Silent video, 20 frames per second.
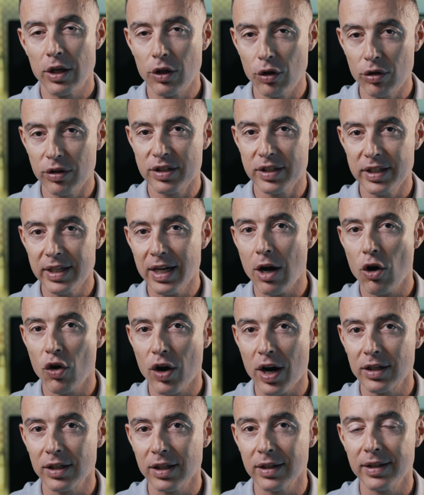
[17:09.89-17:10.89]
you'll see how
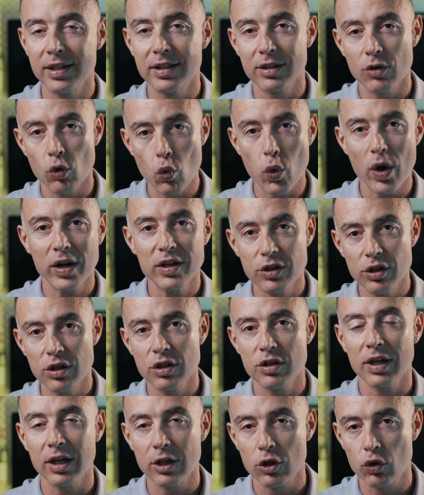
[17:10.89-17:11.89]
hard it is once you
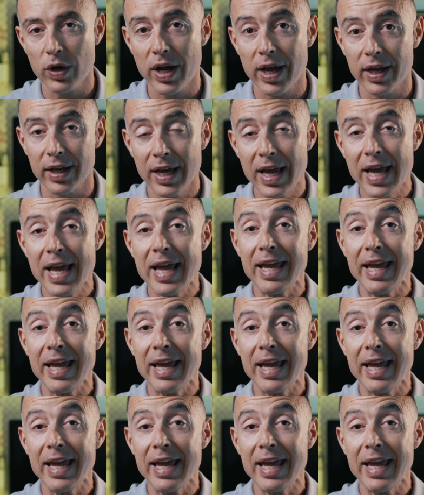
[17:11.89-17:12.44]
start trying.